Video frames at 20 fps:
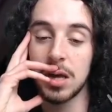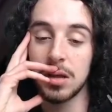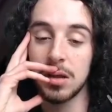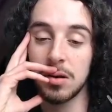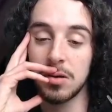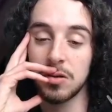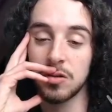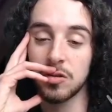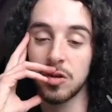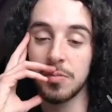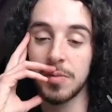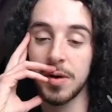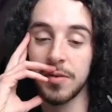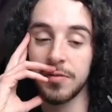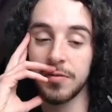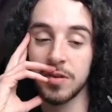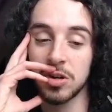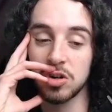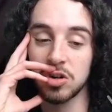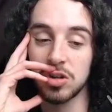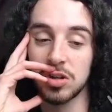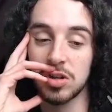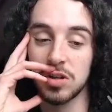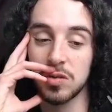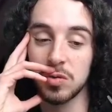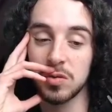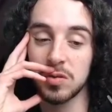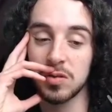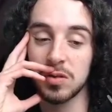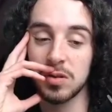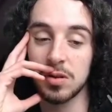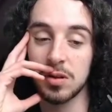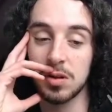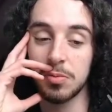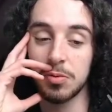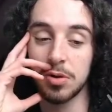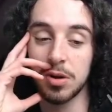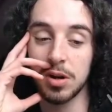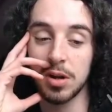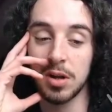There was no malfunction, this was a
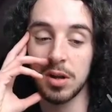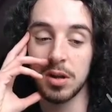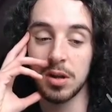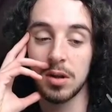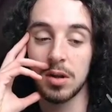deliberate...